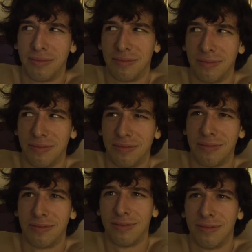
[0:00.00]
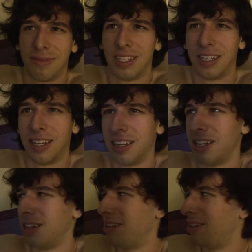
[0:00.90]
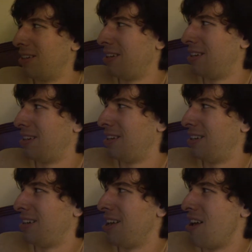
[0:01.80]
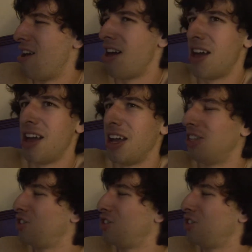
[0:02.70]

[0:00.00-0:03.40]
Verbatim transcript: says keg bar, and I'm like, well, no, I'm, I'm,